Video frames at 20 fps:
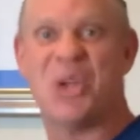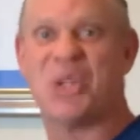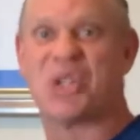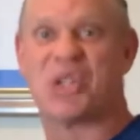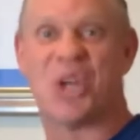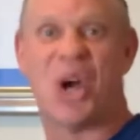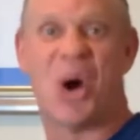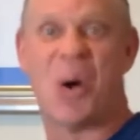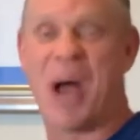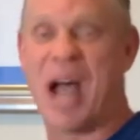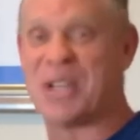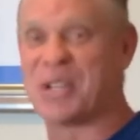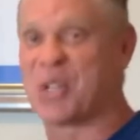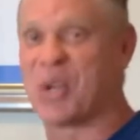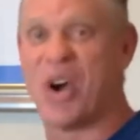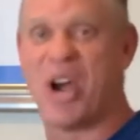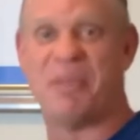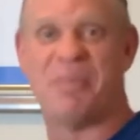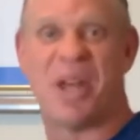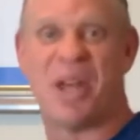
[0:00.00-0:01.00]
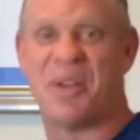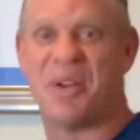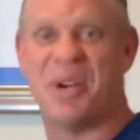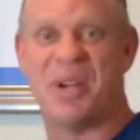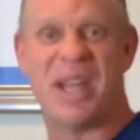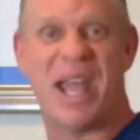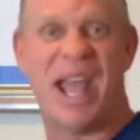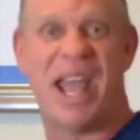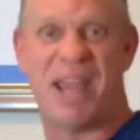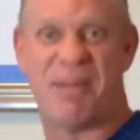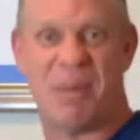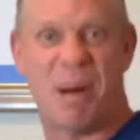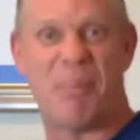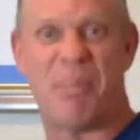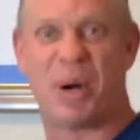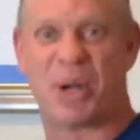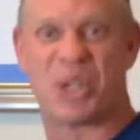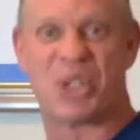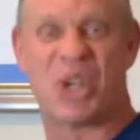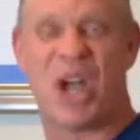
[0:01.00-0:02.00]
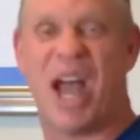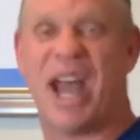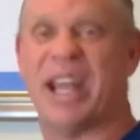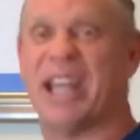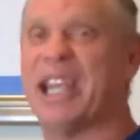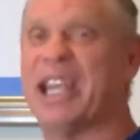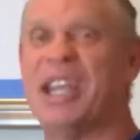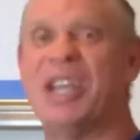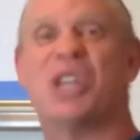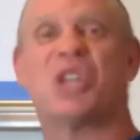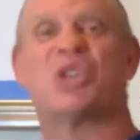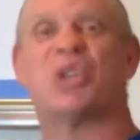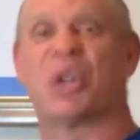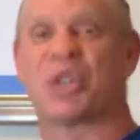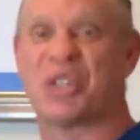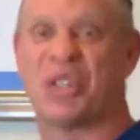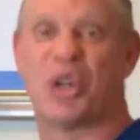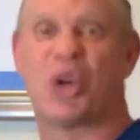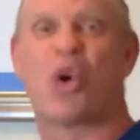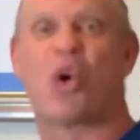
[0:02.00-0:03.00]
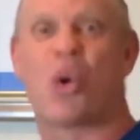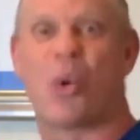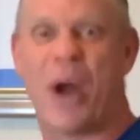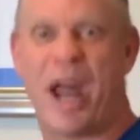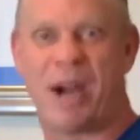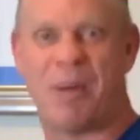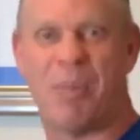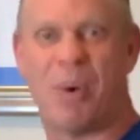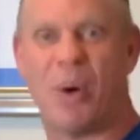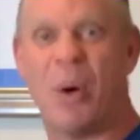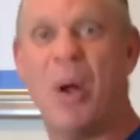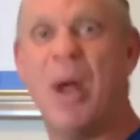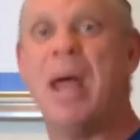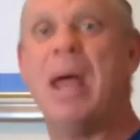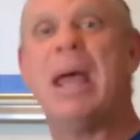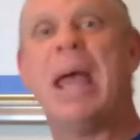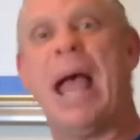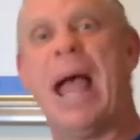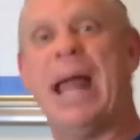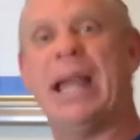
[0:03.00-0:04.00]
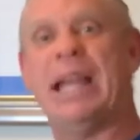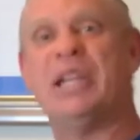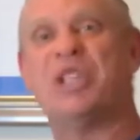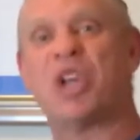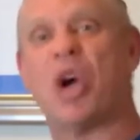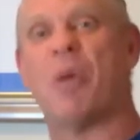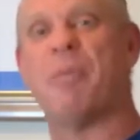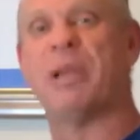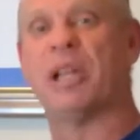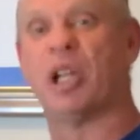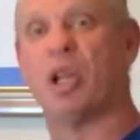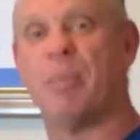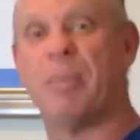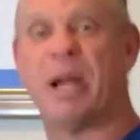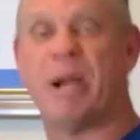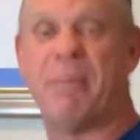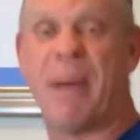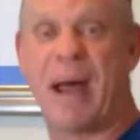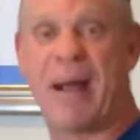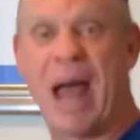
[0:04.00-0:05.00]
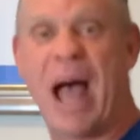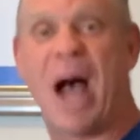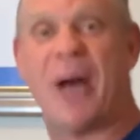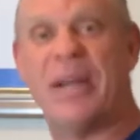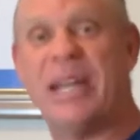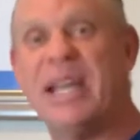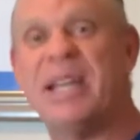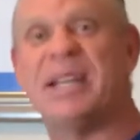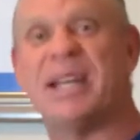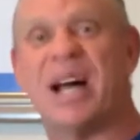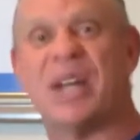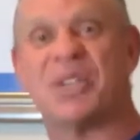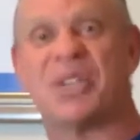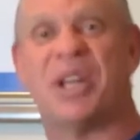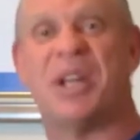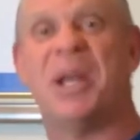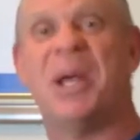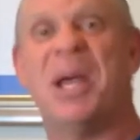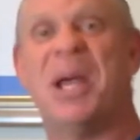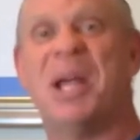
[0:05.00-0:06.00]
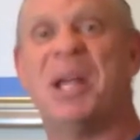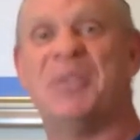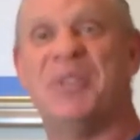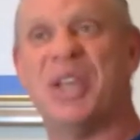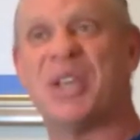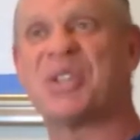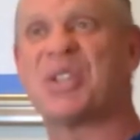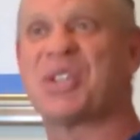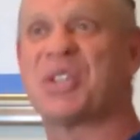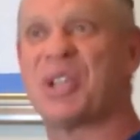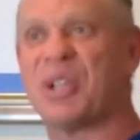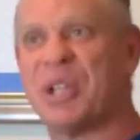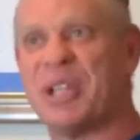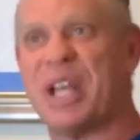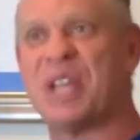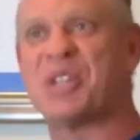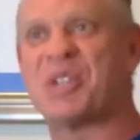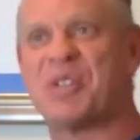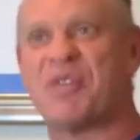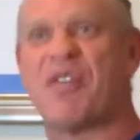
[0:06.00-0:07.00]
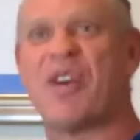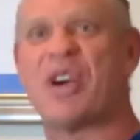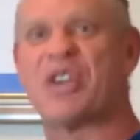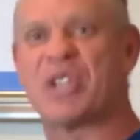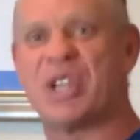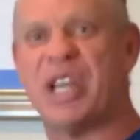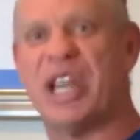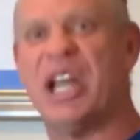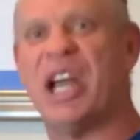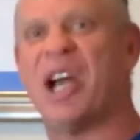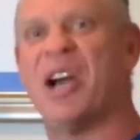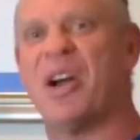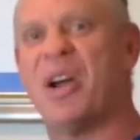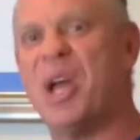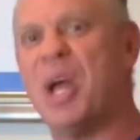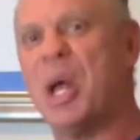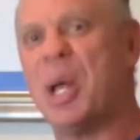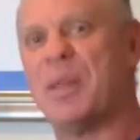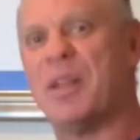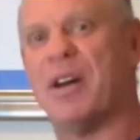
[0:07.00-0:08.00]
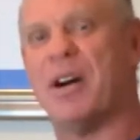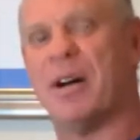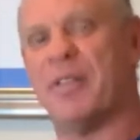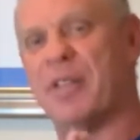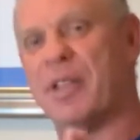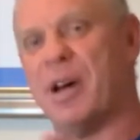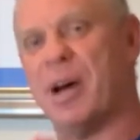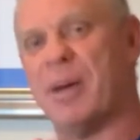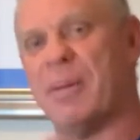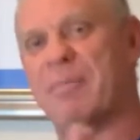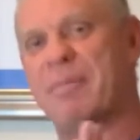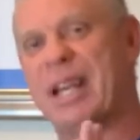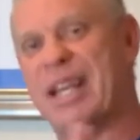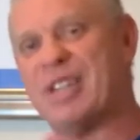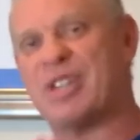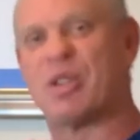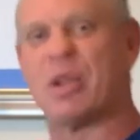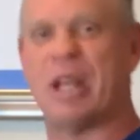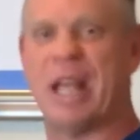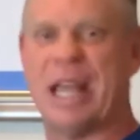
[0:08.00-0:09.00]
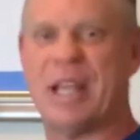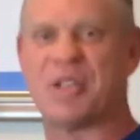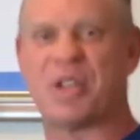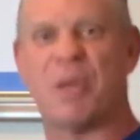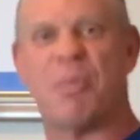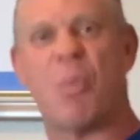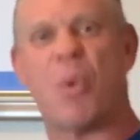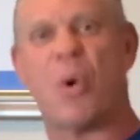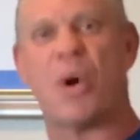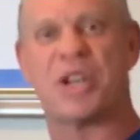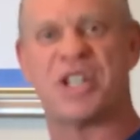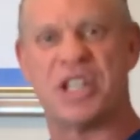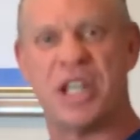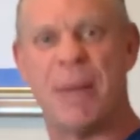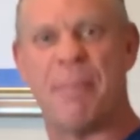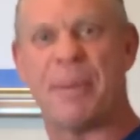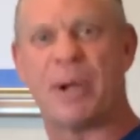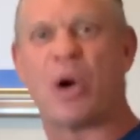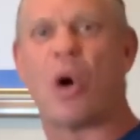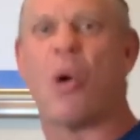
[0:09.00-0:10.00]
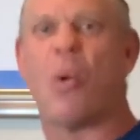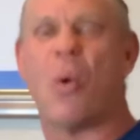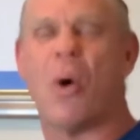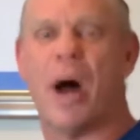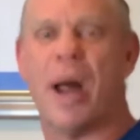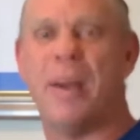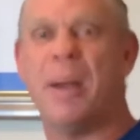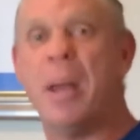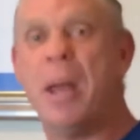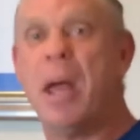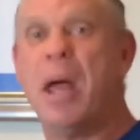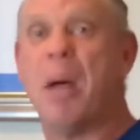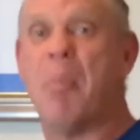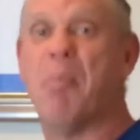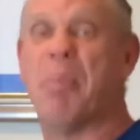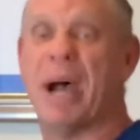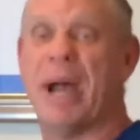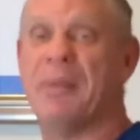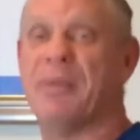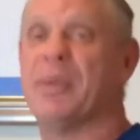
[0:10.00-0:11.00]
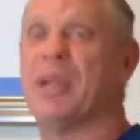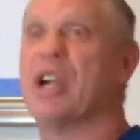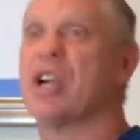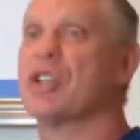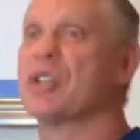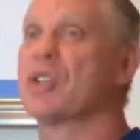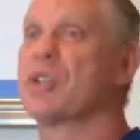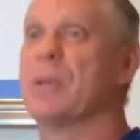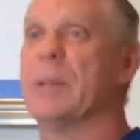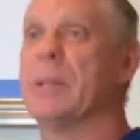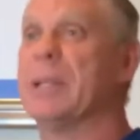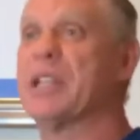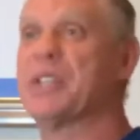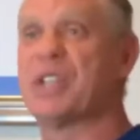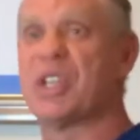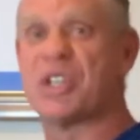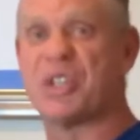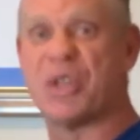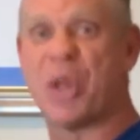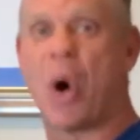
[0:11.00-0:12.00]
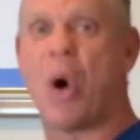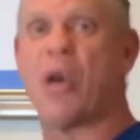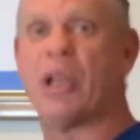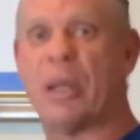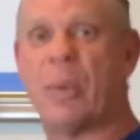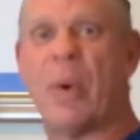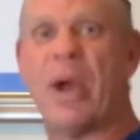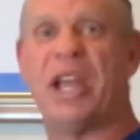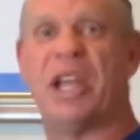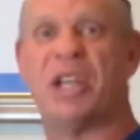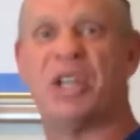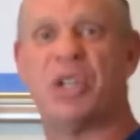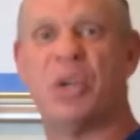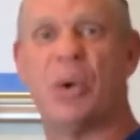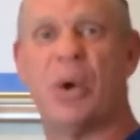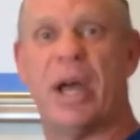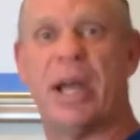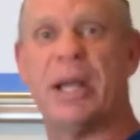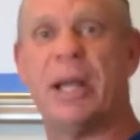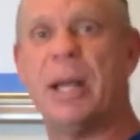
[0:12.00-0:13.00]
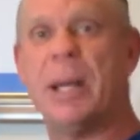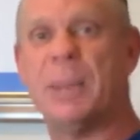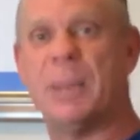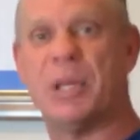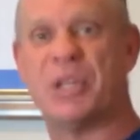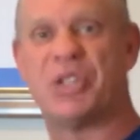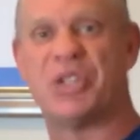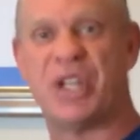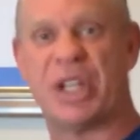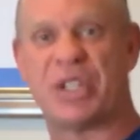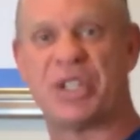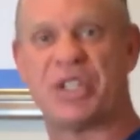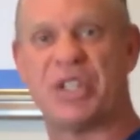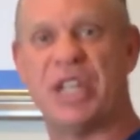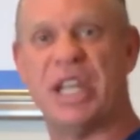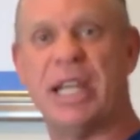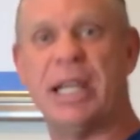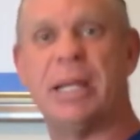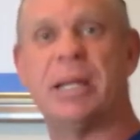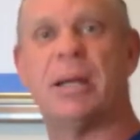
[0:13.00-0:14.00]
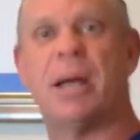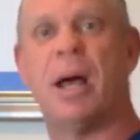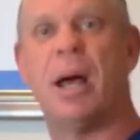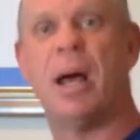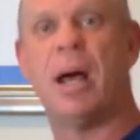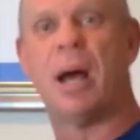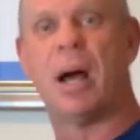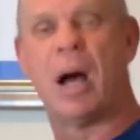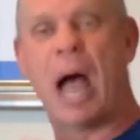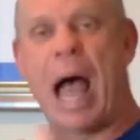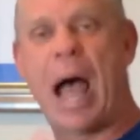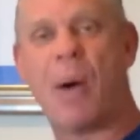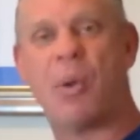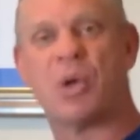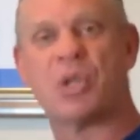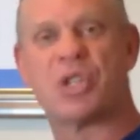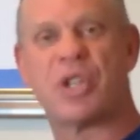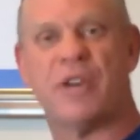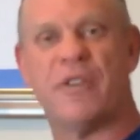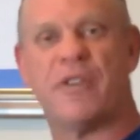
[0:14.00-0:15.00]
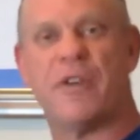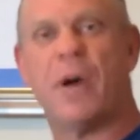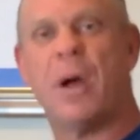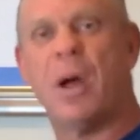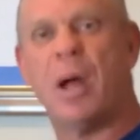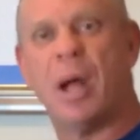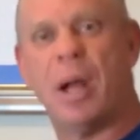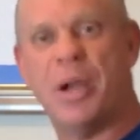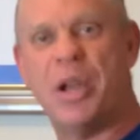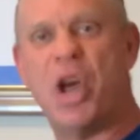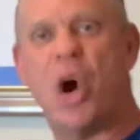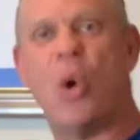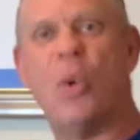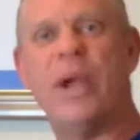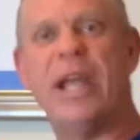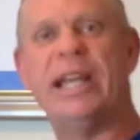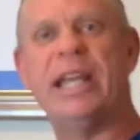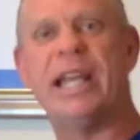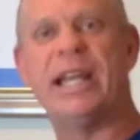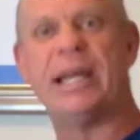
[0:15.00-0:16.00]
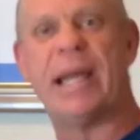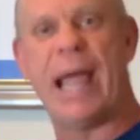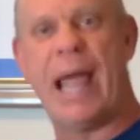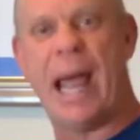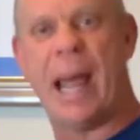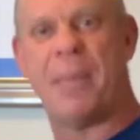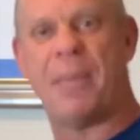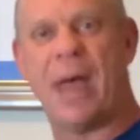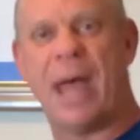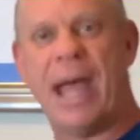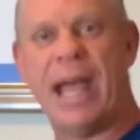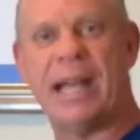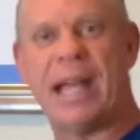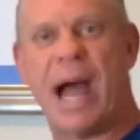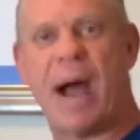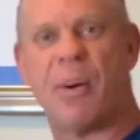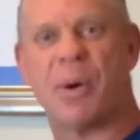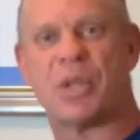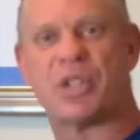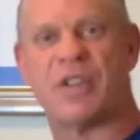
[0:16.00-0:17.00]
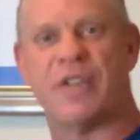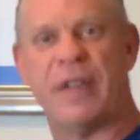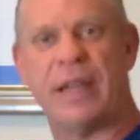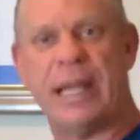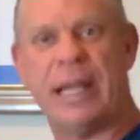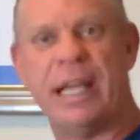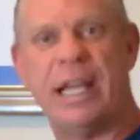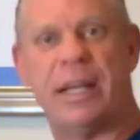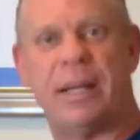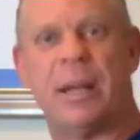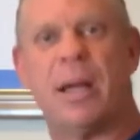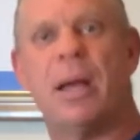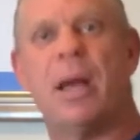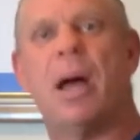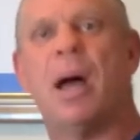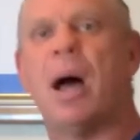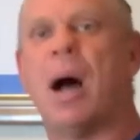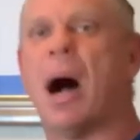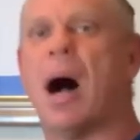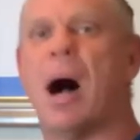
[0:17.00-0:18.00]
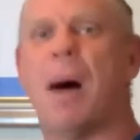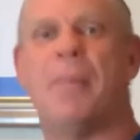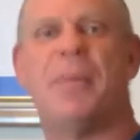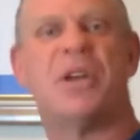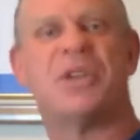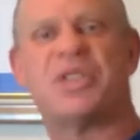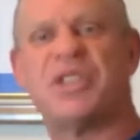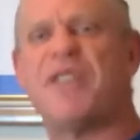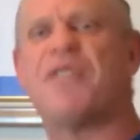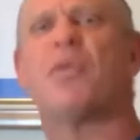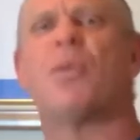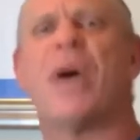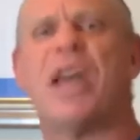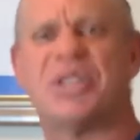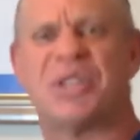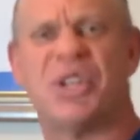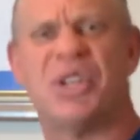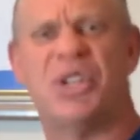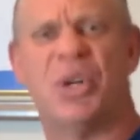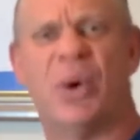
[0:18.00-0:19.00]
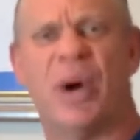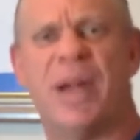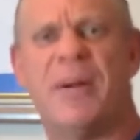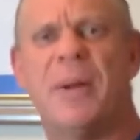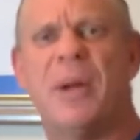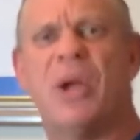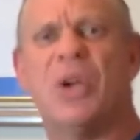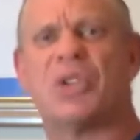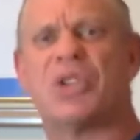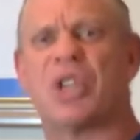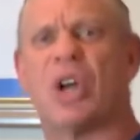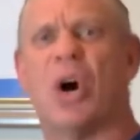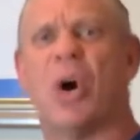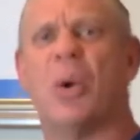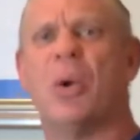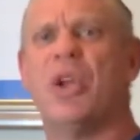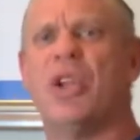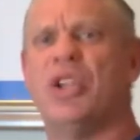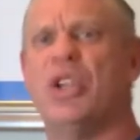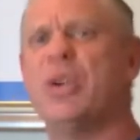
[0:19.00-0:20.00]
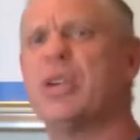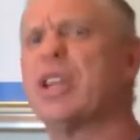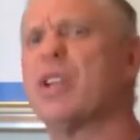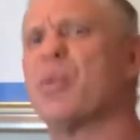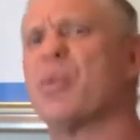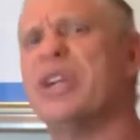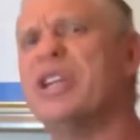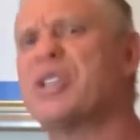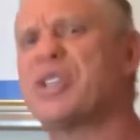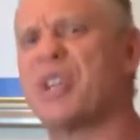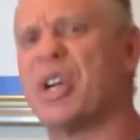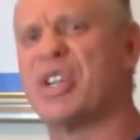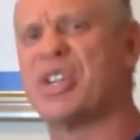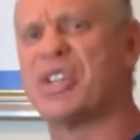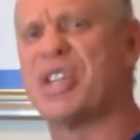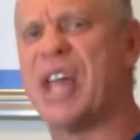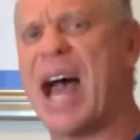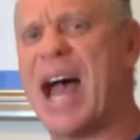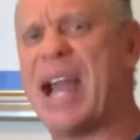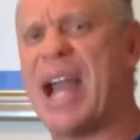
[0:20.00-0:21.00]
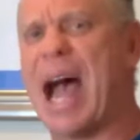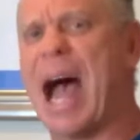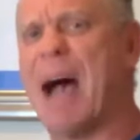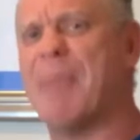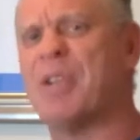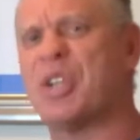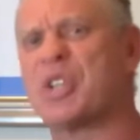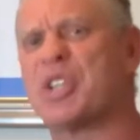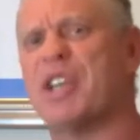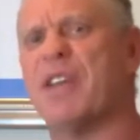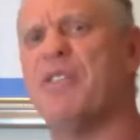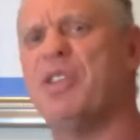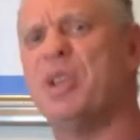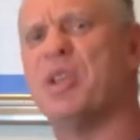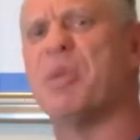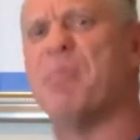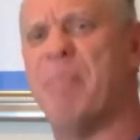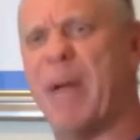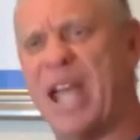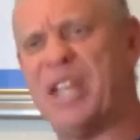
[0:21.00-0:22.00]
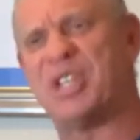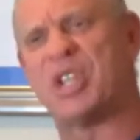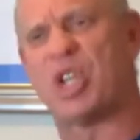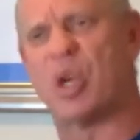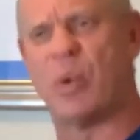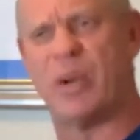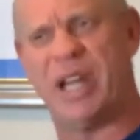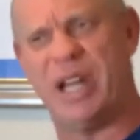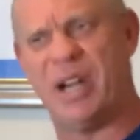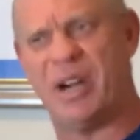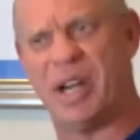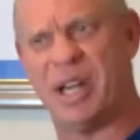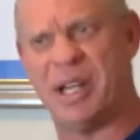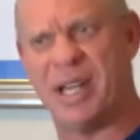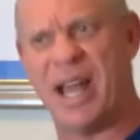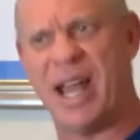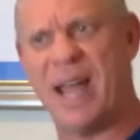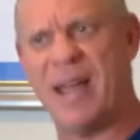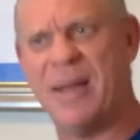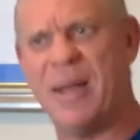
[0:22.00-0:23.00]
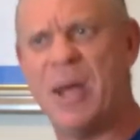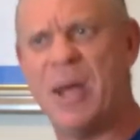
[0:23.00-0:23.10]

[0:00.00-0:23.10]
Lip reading: So I saw him the other day at my book signing. He just looks incredible. And he told me a little bit about how he does it. This is a version here. Is the more typical one, but this isn't the only way to do it. The 16 hours of no eating and the 8 hours of eating, there's different ways to do it. So you can research that. I'm just giving you the basic one here today.